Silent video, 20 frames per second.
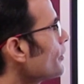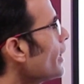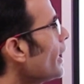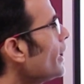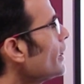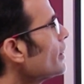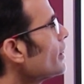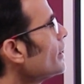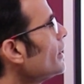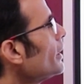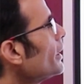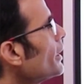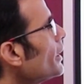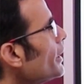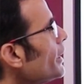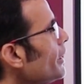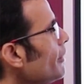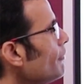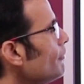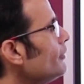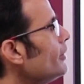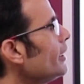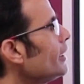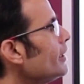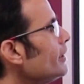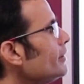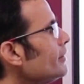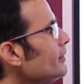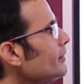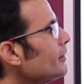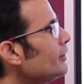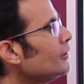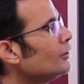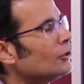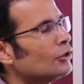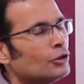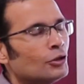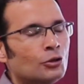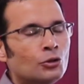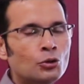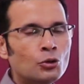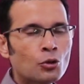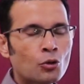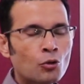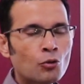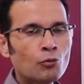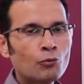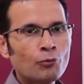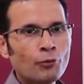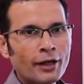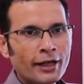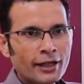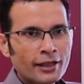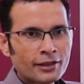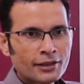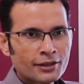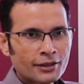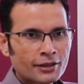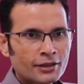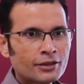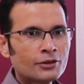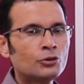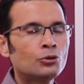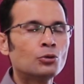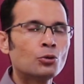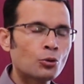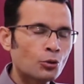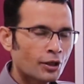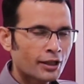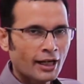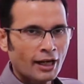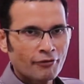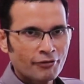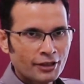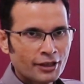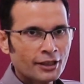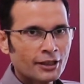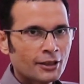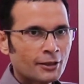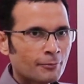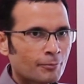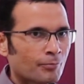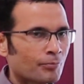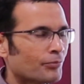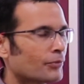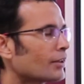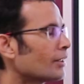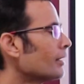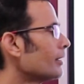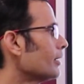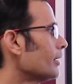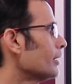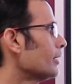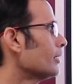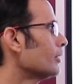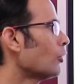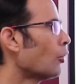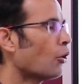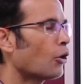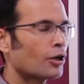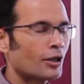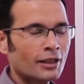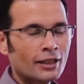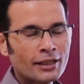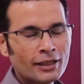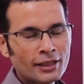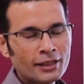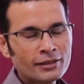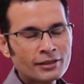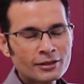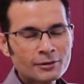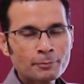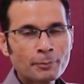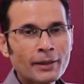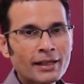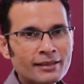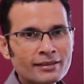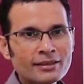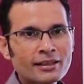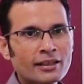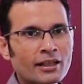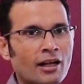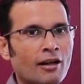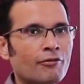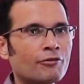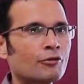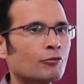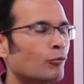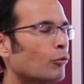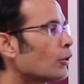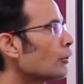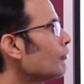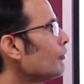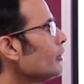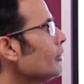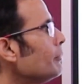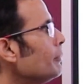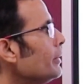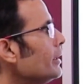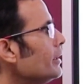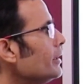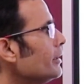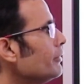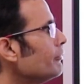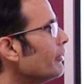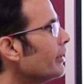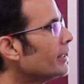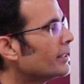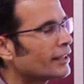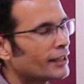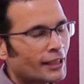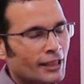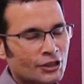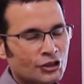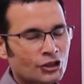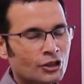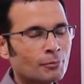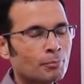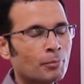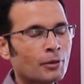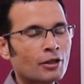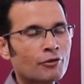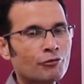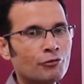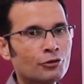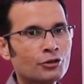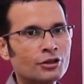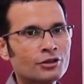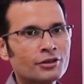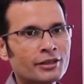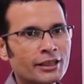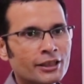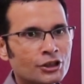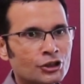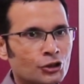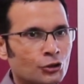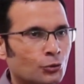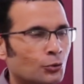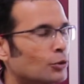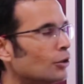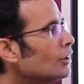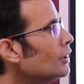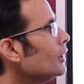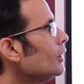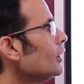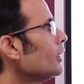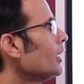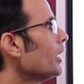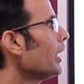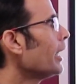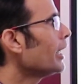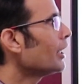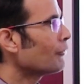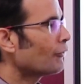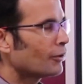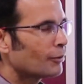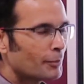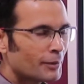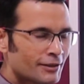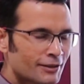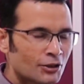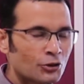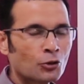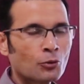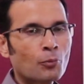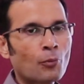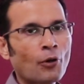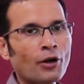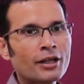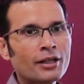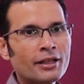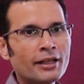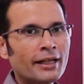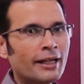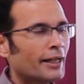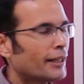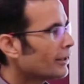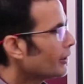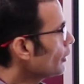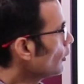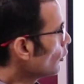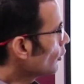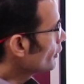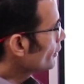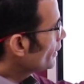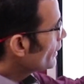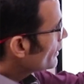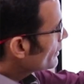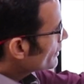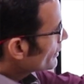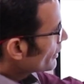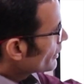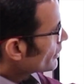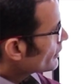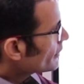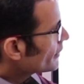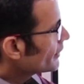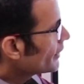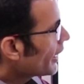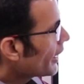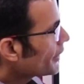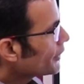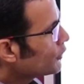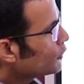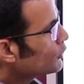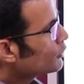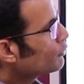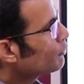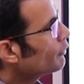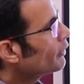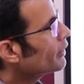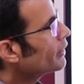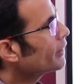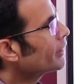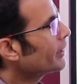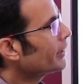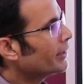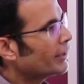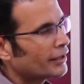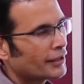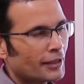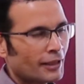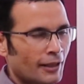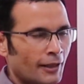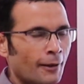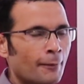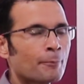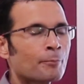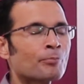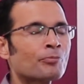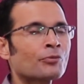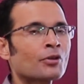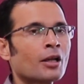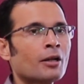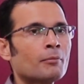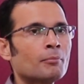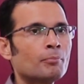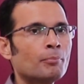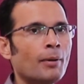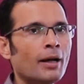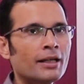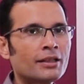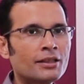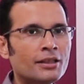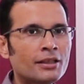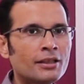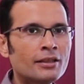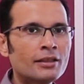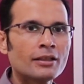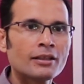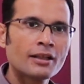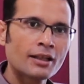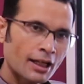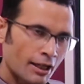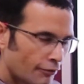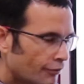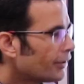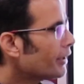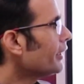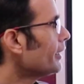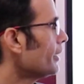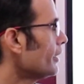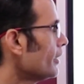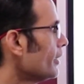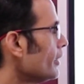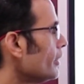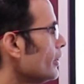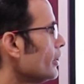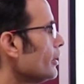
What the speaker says: that if there is no weight, no gravity, or in the spacecraft, what will be the ventilation perfusion ratio? It will be 0.8. Look, these scenarios were created by the gravity.